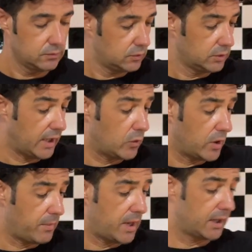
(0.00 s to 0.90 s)
Today we
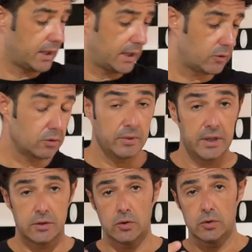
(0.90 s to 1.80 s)
make a
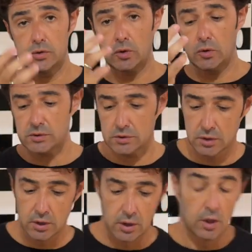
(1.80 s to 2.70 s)
tomato sauce
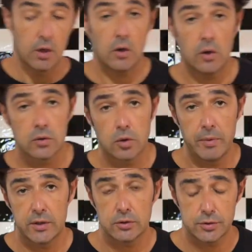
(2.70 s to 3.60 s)
or
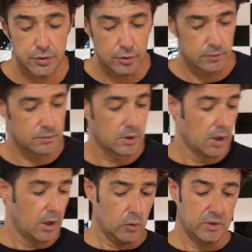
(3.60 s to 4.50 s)
tomato stew
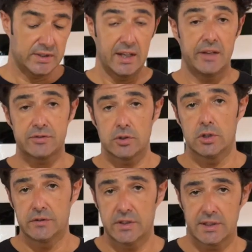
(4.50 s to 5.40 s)
with the
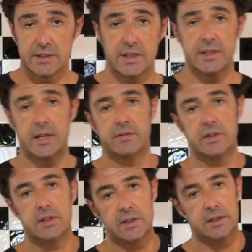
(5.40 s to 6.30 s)
leftover that I have
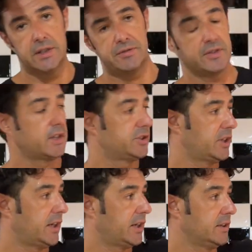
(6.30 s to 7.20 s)
in the fridge
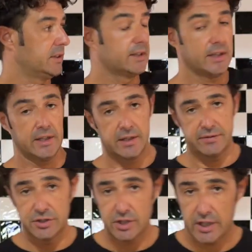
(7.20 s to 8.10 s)
and in the
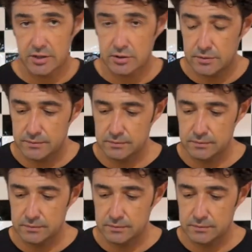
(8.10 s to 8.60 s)
refrigerator.